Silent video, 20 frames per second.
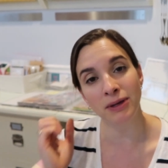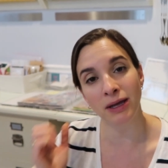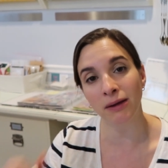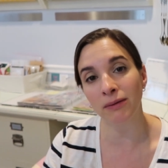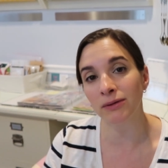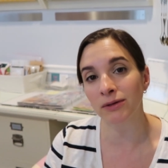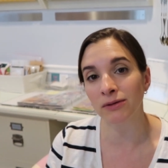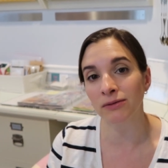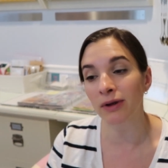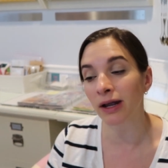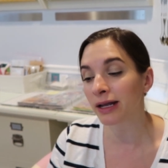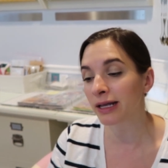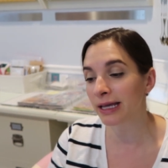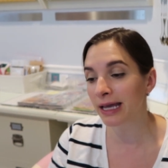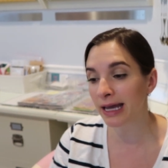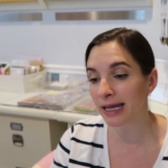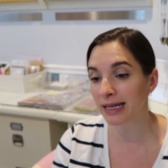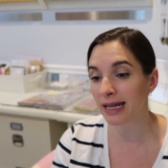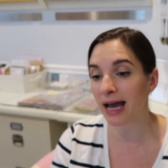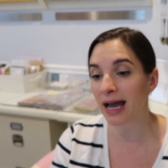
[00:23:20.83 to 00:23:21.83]
be able to run
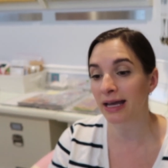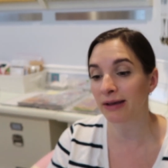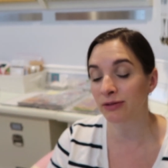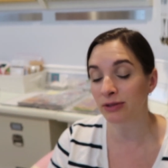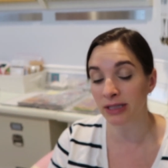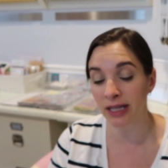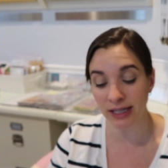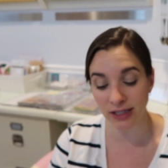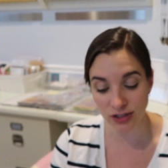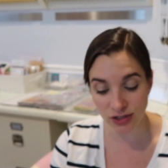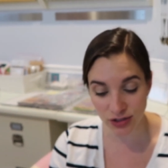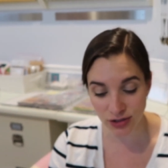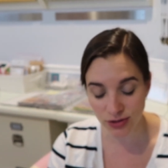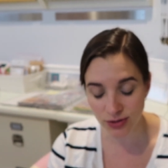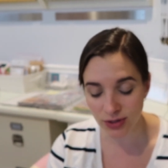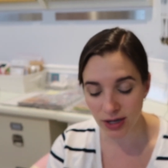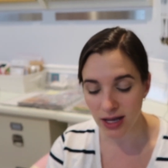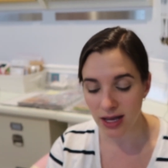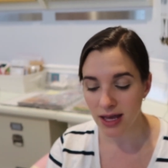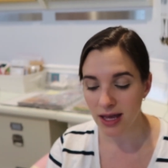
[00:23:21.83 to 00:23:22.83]
again. I would like
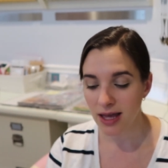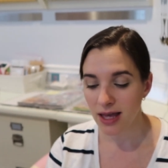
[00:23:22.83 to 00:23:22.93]
to.